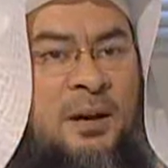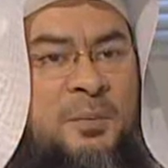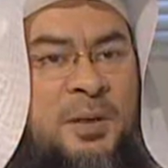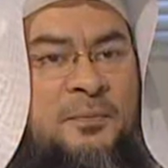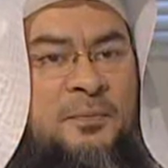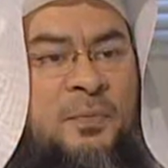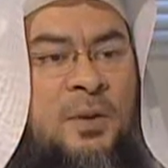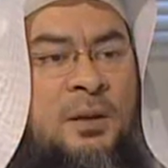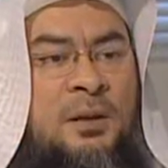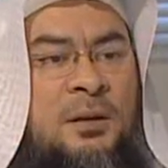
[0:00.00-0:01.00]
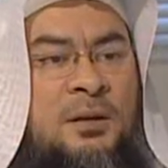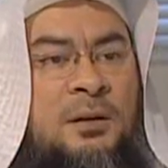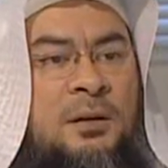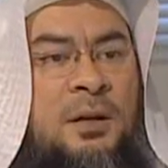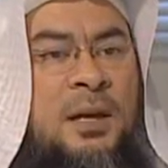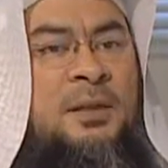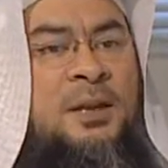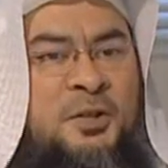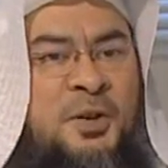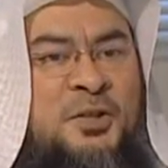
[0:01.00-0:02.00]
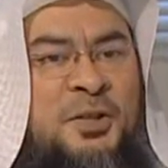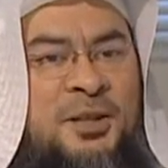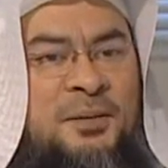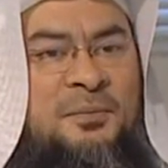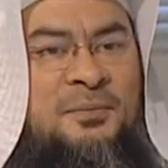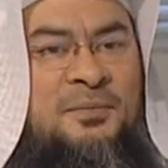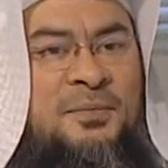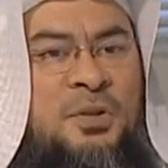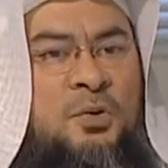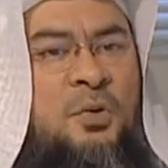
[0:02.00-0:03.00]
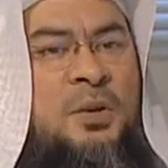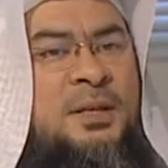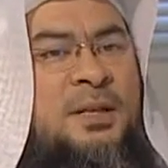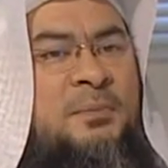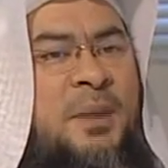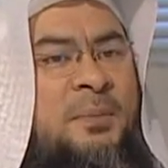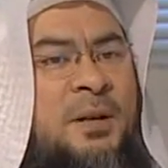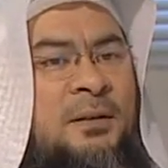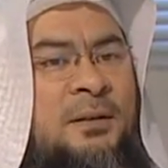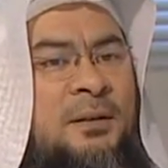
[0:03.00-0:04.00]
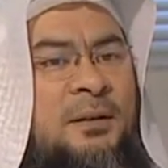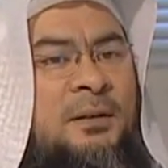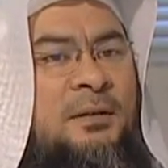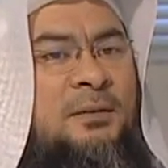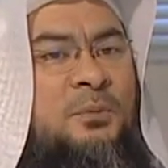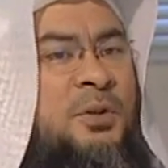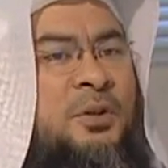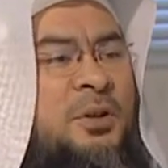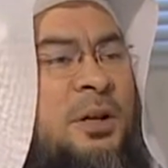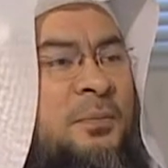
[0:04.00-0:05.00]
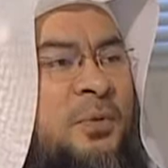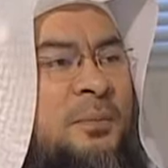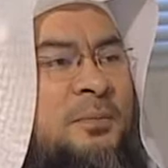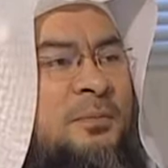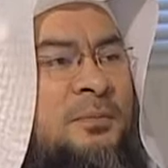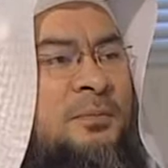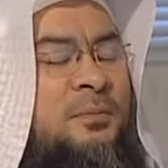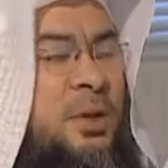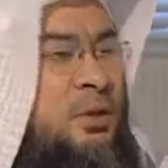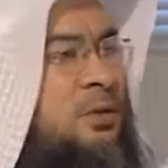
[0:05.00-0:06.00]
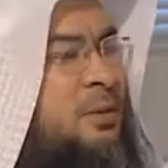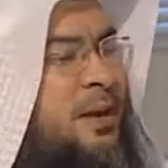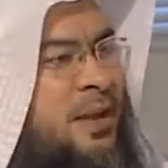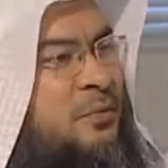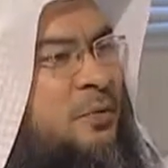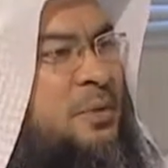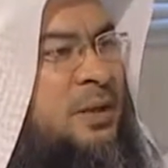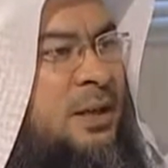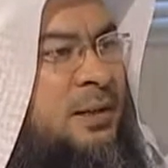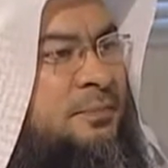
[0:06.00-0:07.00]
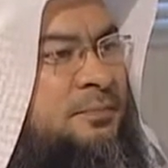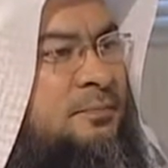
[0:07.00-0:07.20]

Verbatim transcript: army. And they trusted him. So they said, Mabad, where did you come from? He told them, I came from Medina.